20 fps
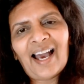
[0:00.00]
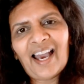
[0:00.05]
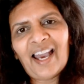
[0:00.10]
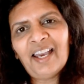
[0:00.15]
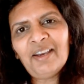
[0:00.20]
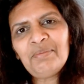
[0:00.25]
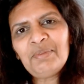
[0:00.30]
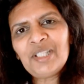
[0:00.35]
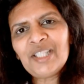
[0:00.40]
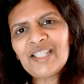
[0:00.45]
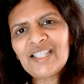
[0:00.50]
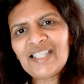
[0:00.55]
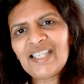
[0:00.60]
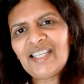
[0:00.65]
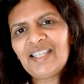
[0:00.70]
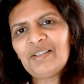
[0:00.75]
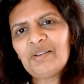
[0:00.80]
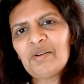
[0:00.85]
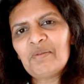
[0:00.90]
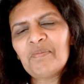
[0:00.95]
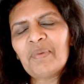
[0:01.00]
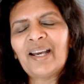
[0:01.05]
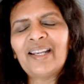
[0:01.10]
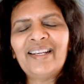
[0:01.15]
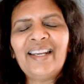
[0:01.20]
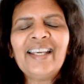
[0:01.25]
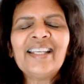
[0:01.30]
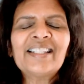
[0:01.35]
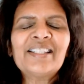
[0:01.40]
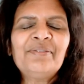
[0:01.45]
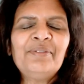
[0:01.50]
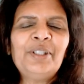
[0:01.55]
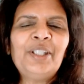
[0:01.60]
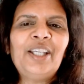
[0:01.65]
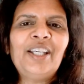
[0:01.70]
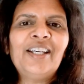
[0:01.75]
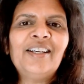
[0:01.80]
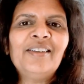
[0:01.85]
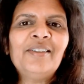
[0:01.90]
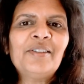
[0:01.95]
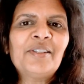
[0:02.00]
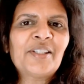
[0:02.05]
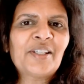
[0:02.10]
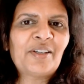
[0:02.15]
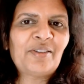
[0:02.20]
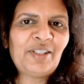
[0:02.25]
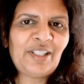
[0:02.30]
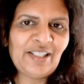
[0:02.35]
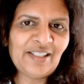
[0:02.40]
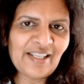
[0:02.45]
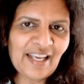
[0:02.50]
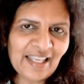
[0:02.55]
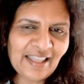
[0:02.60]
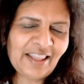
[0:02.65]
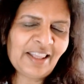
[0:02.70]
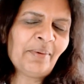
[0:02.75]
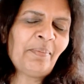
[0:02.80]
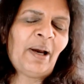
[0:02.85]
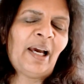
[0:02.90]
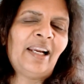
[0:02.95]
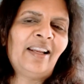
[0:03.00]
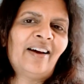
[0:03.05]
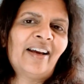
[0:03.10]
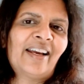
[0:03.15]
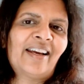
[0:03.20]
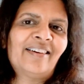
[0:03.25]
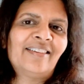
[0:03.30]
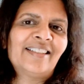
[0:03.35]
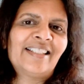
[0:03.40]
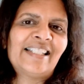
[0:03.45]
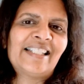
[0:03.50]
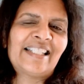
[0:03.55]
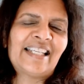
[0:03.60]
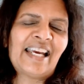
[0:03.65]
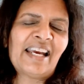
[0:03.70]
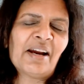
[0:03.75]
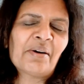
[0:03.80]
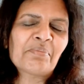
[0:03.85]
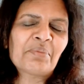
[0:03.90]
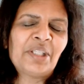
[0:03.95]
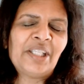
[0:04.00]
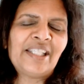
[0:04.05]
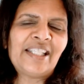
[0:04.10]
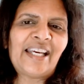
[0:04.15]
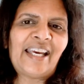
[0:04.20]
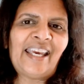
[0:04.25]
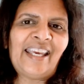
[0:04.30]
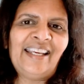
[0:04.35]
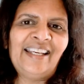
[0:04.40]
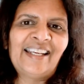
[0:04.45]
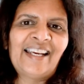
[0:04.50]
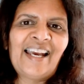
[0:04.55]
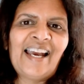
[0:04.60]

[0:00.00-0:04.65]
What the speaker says: I hope to see you in my next video, so hit the bell icon to stay up to date.